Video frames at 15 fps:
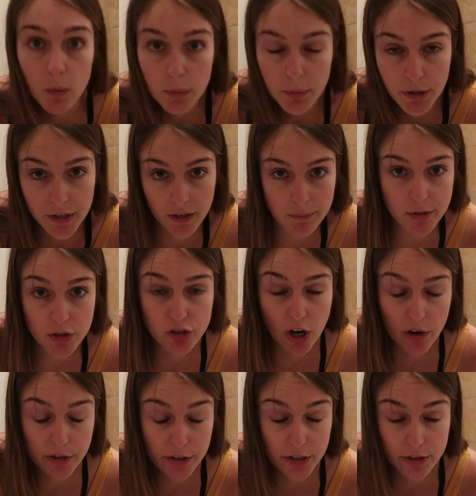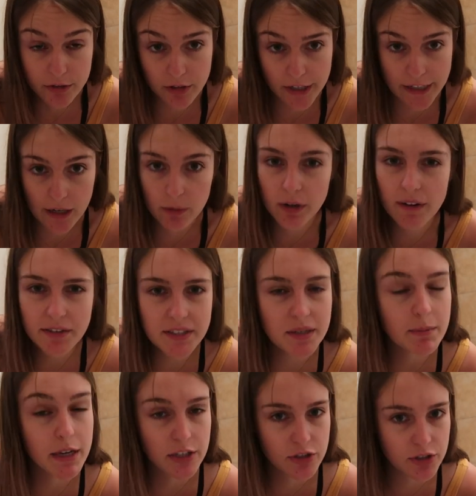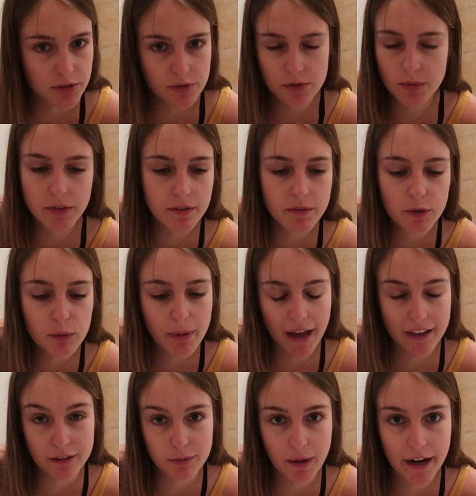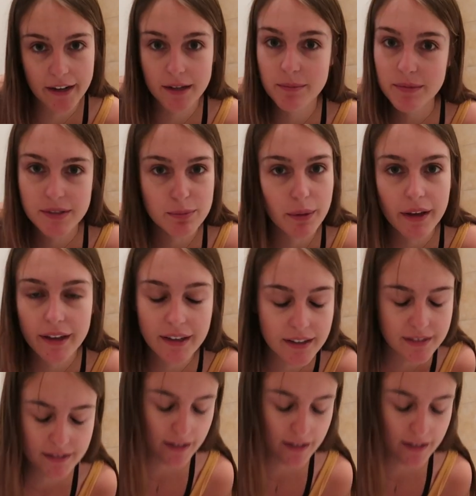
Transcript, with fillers: We're putting up the shower curtain right now. We're having some issues with a few bathroom items, but